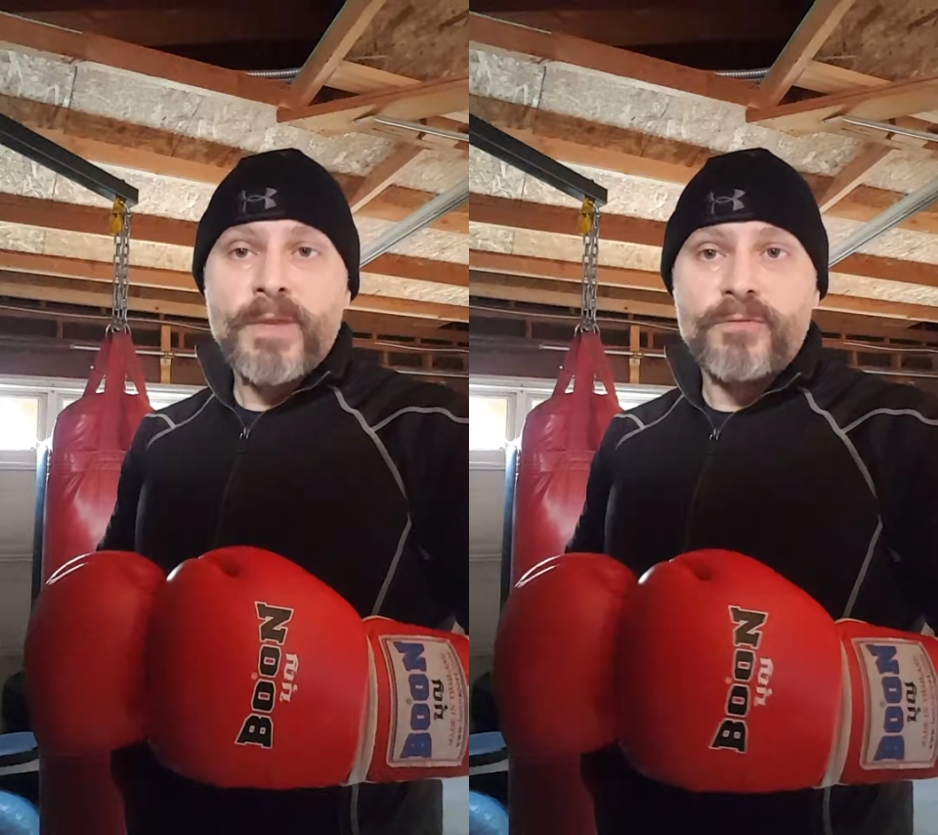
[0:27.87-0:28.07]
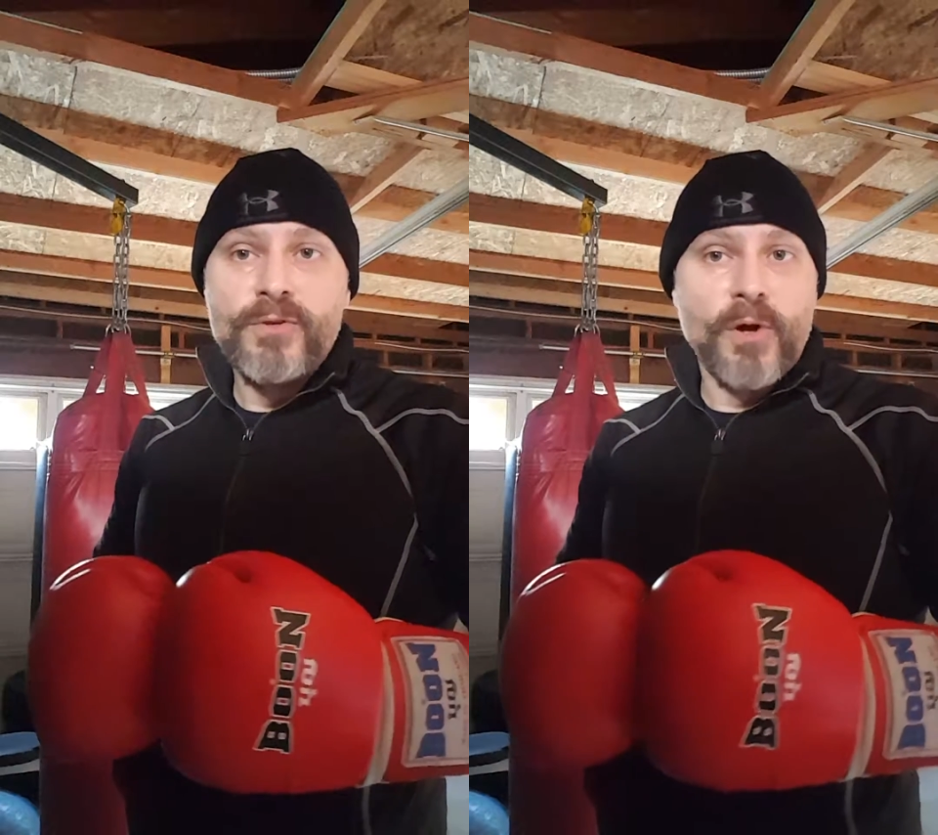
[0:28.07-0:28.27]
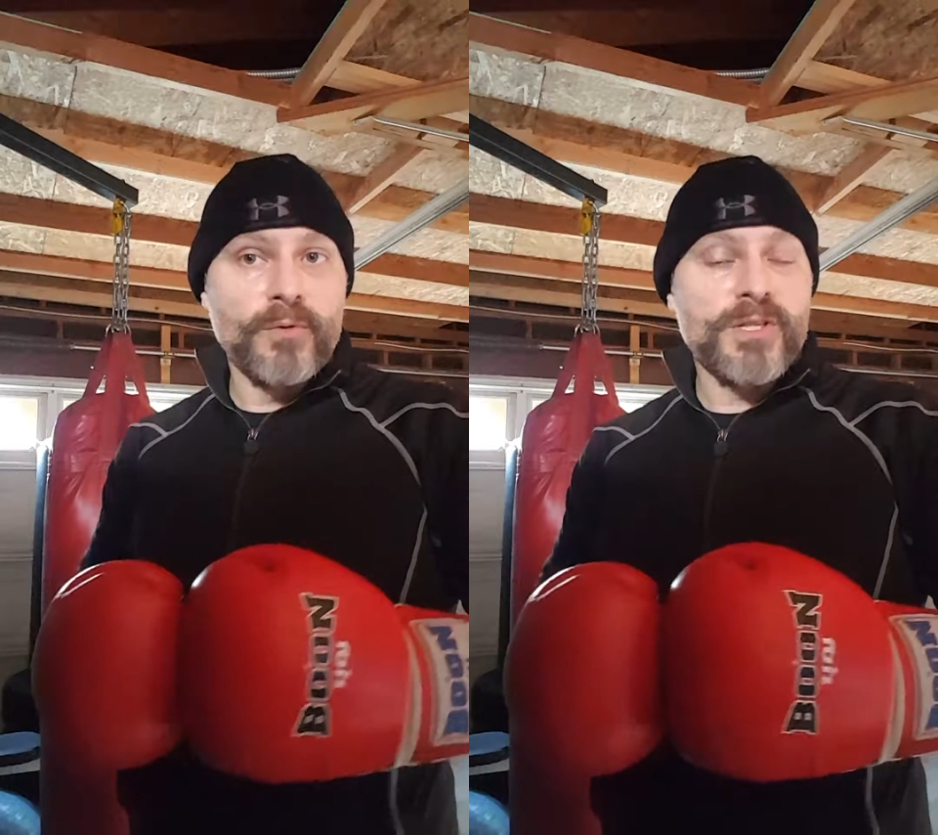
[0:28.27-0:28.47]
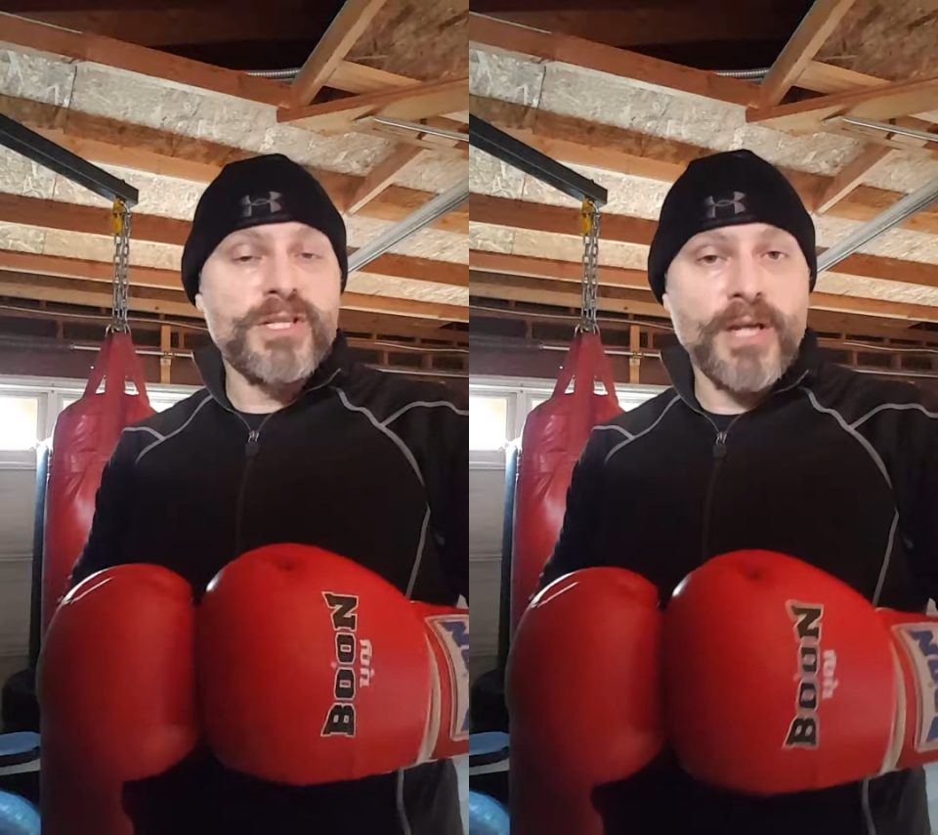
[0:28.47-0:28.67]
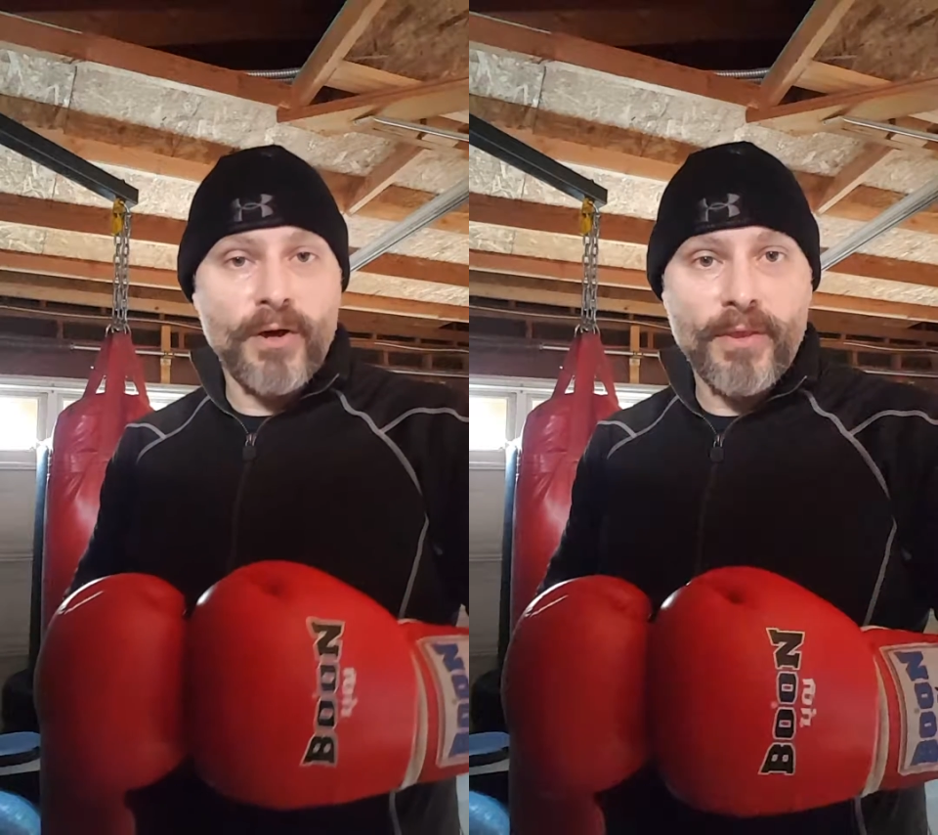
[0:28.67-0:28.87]
If you don't
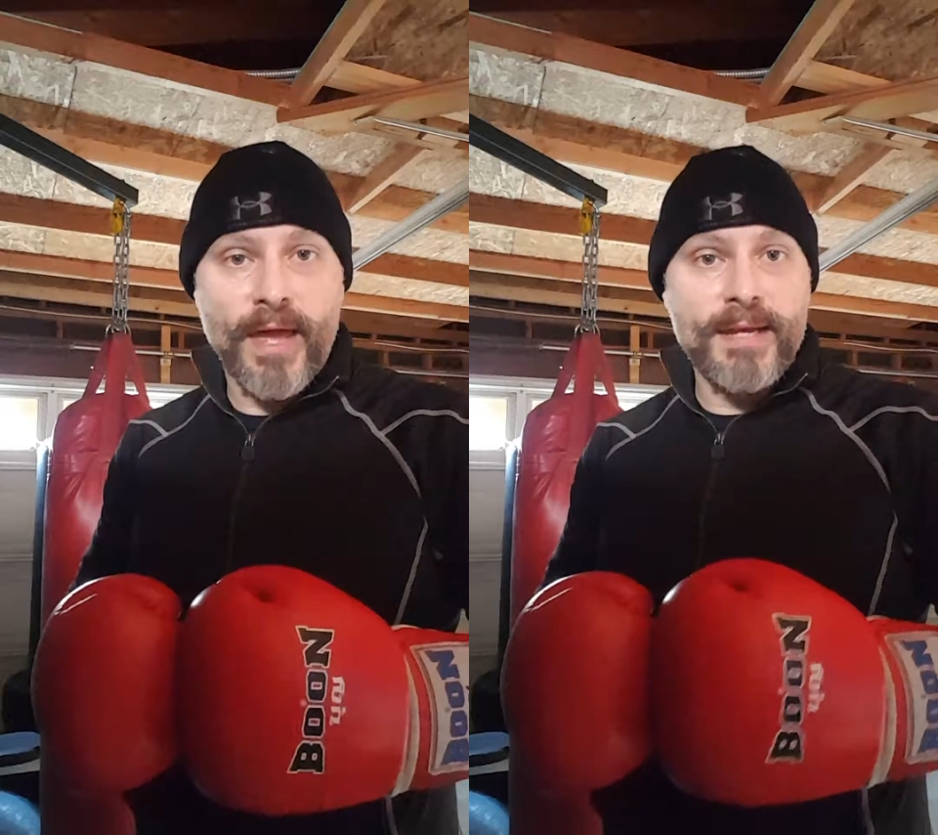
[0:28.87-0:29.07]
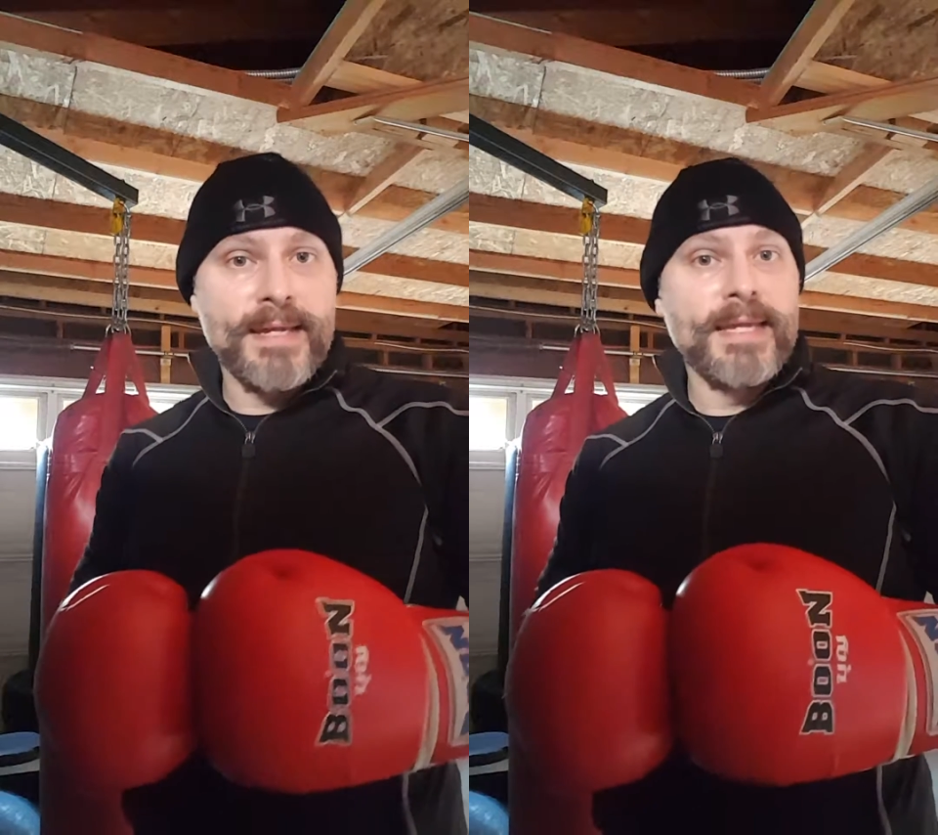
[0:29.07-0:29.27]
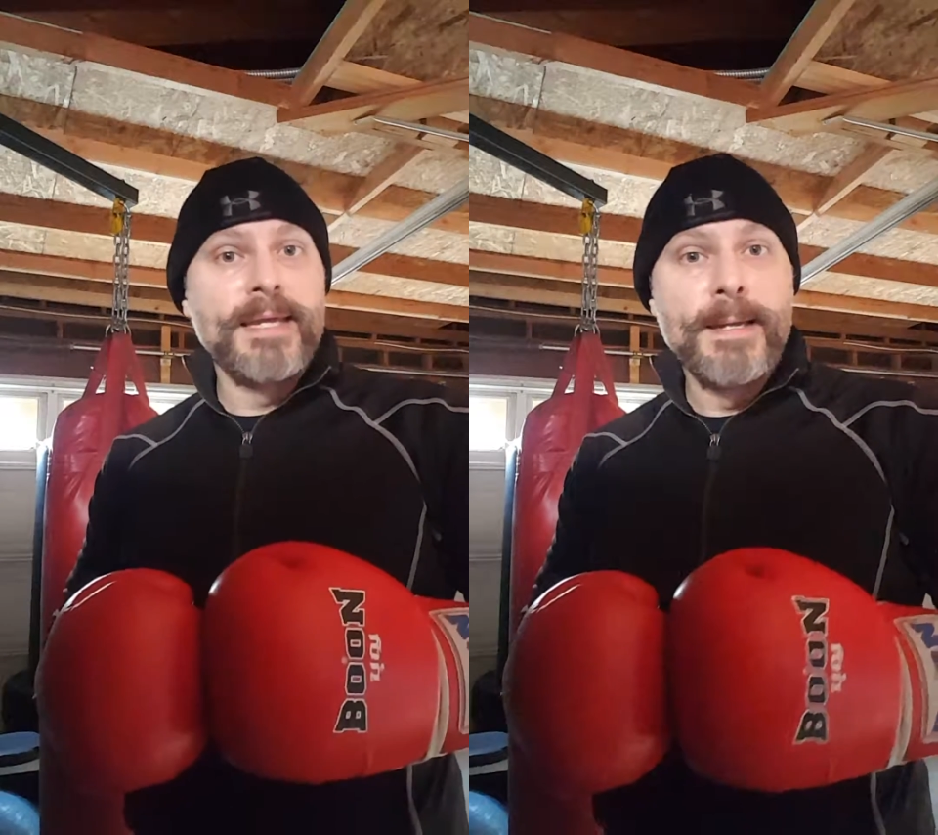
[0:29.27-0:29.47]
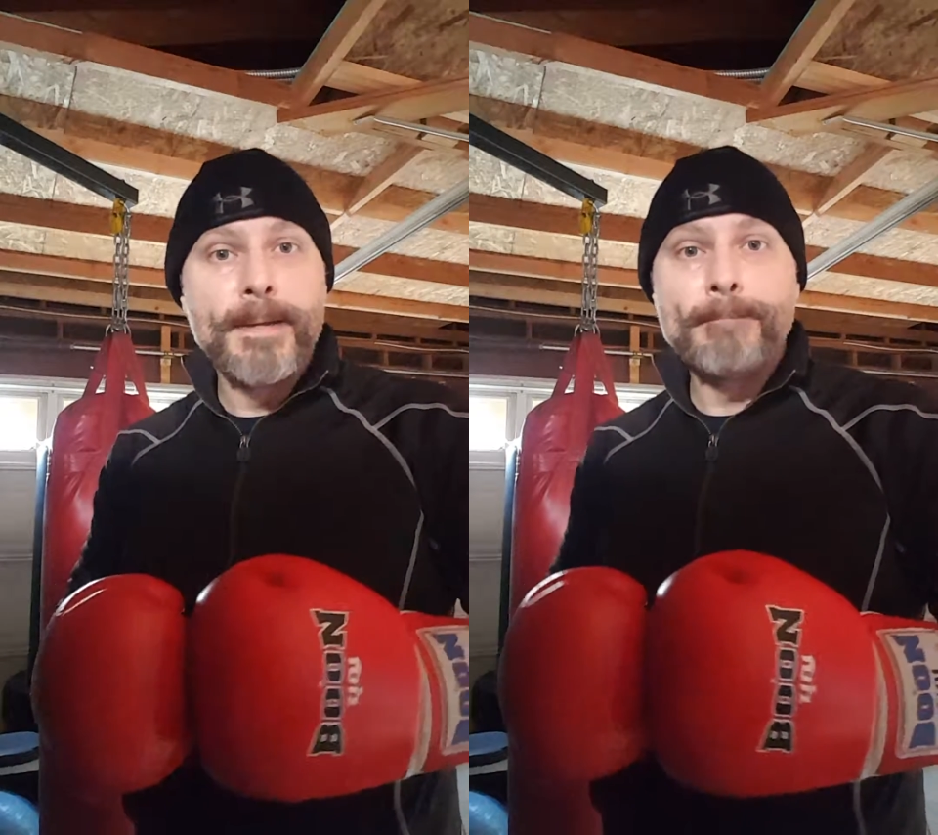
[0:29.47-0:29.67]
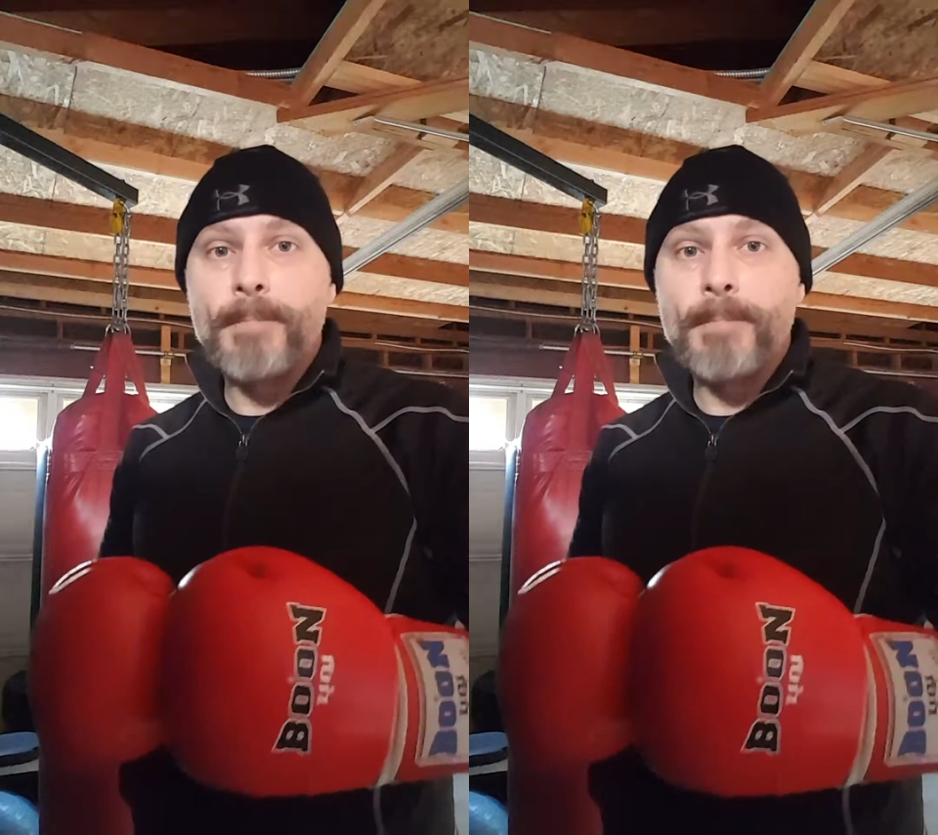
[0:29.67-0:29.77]
sell that knee,